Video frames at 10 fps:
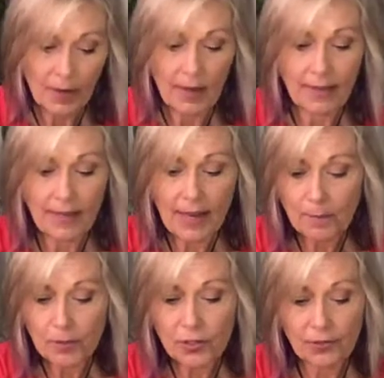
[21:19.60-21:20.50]
And the
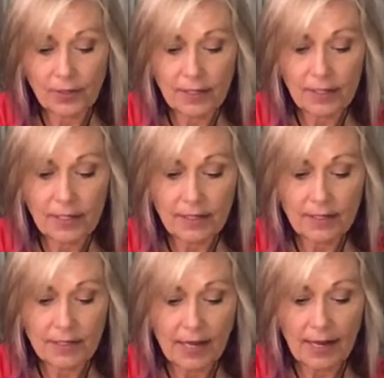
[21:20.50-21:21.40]
opportunity
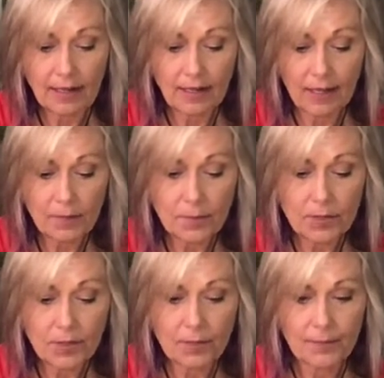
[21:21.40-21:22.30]
is the Nine of
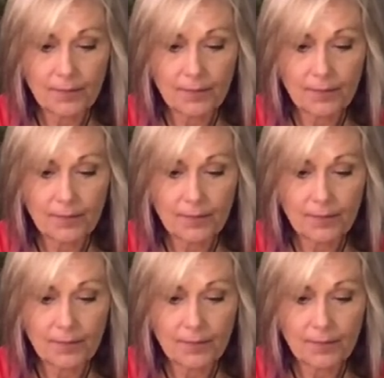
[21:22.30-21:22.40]
Cups.